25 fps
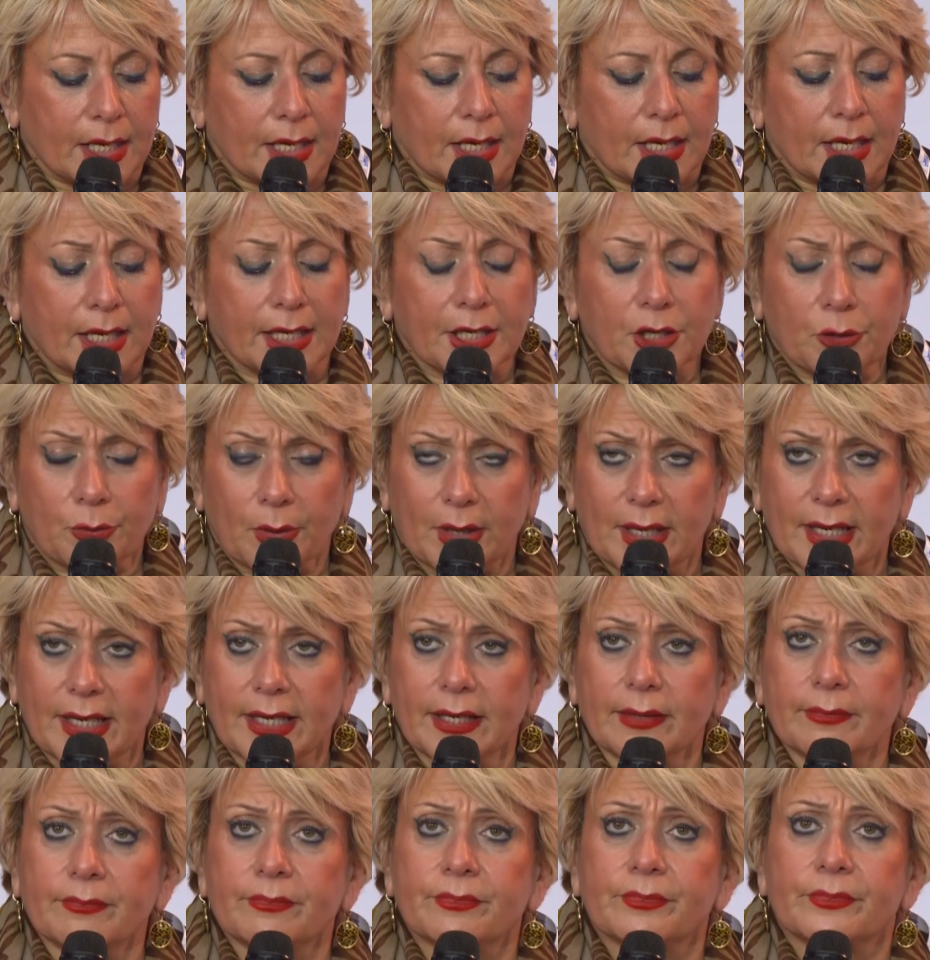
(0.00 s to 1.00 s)

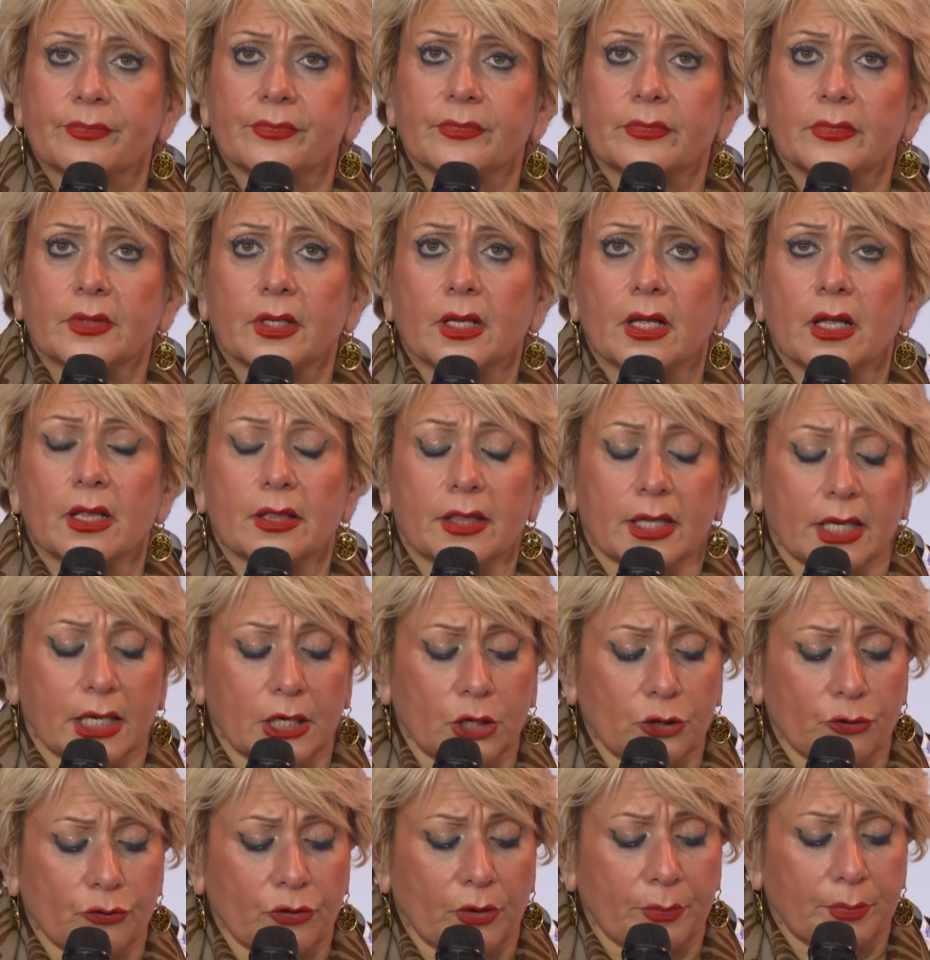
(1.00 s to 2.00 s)
Equally, the
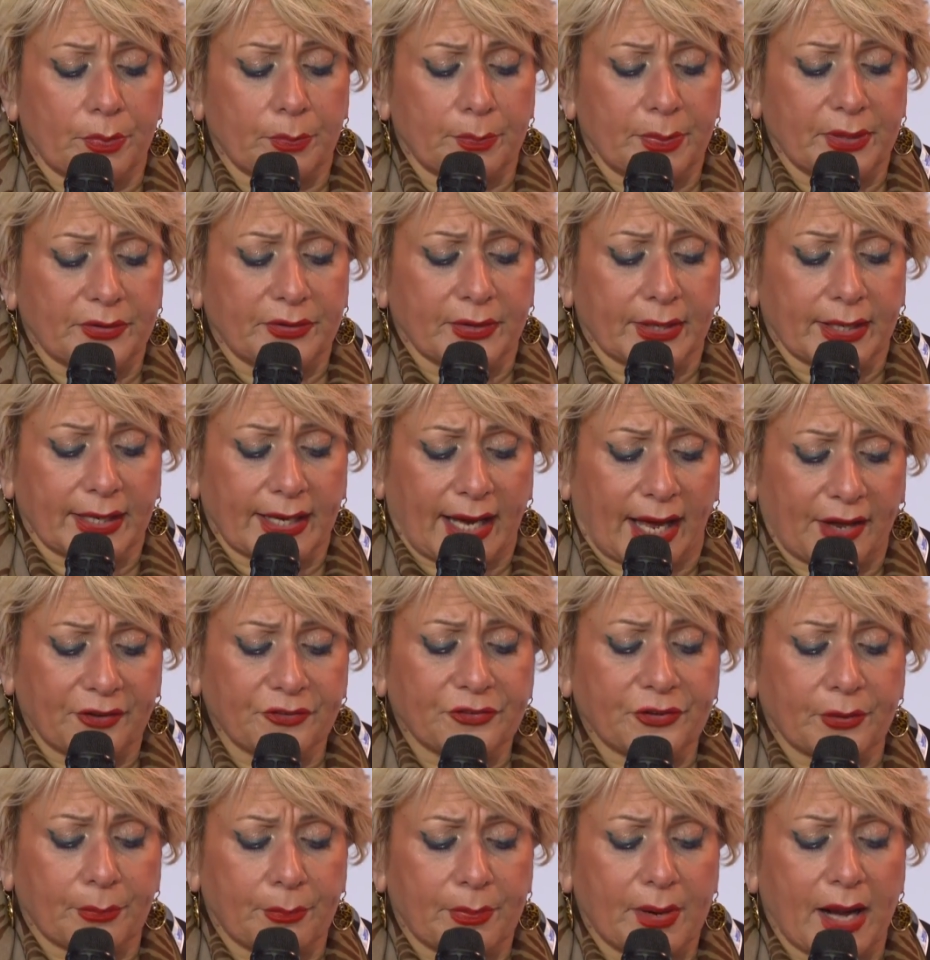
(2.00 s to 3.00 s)
Europe Beating
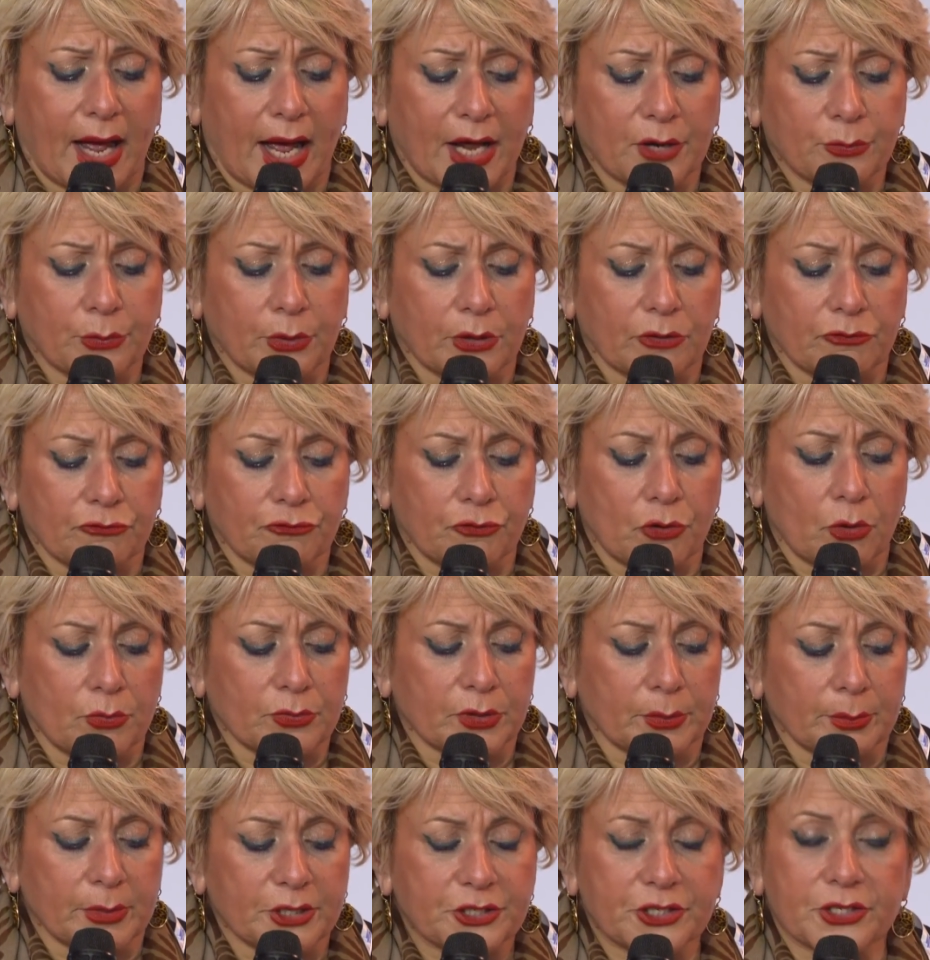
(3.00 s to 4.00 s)
Cancer Plan will inform
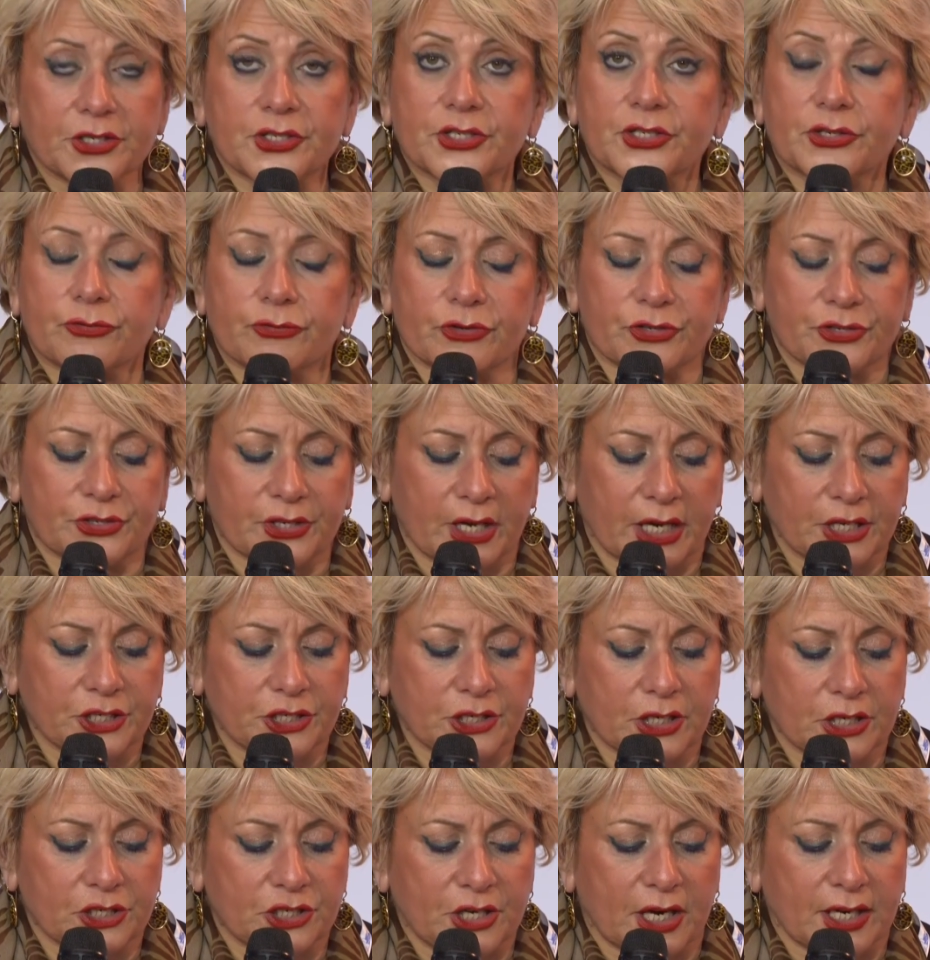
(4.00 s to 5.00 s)
the mission's research
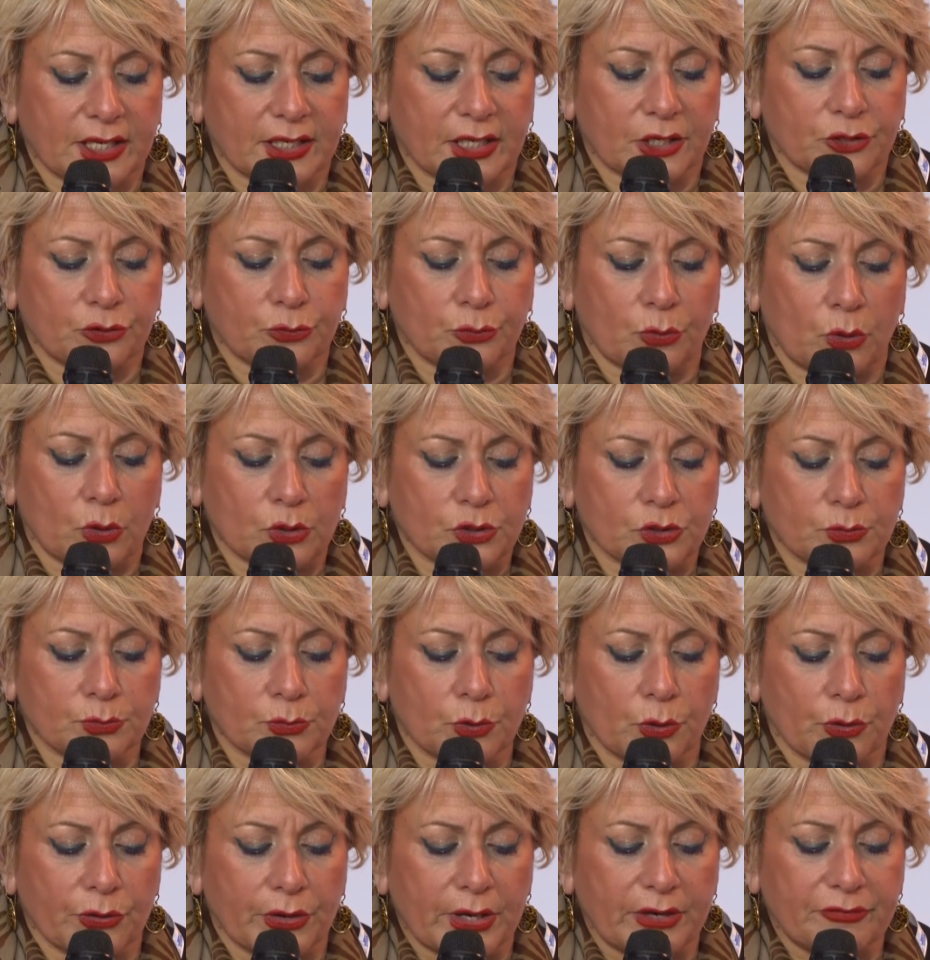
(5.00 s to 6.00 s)
agenda towards
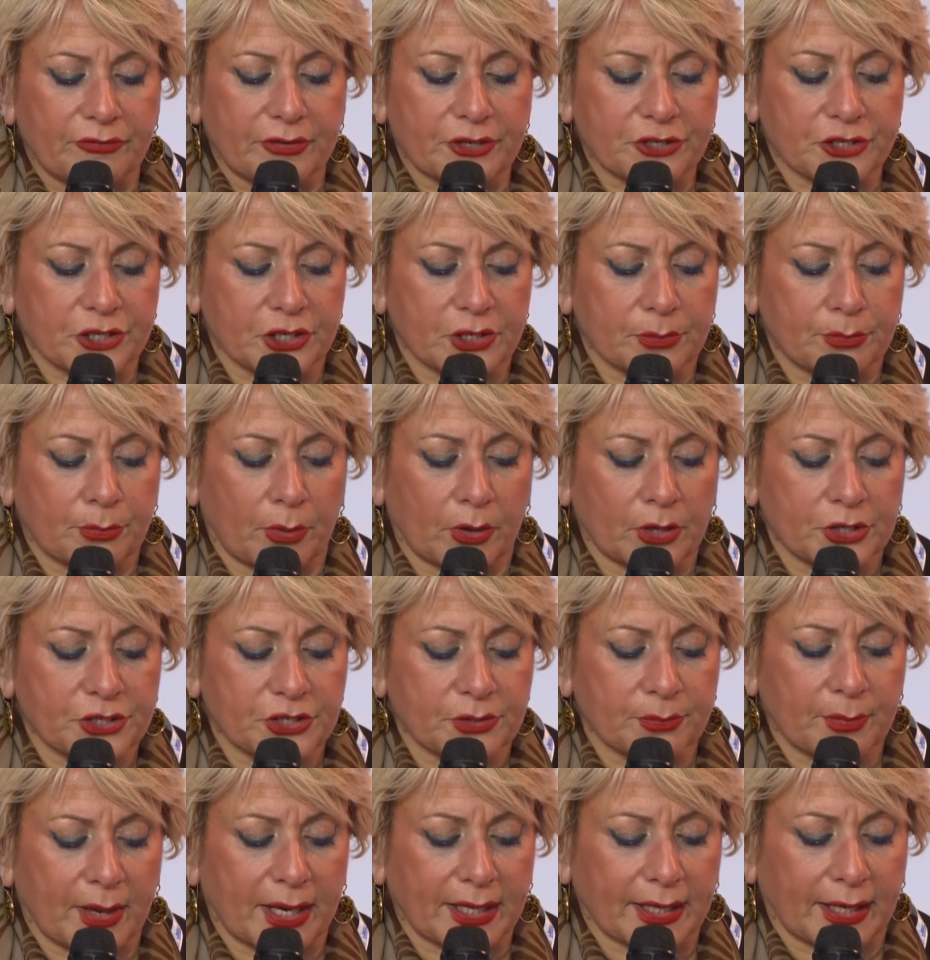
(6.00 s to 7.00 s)
more efficient
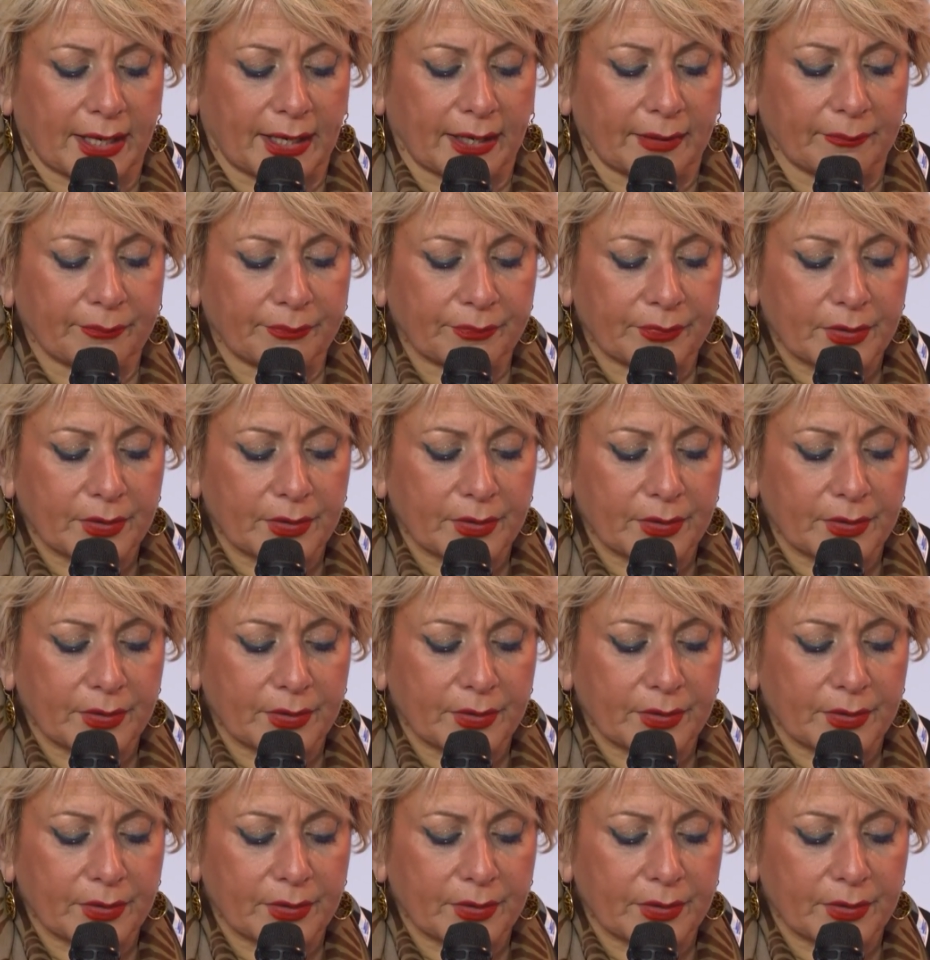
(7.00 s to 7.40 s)
policymaking.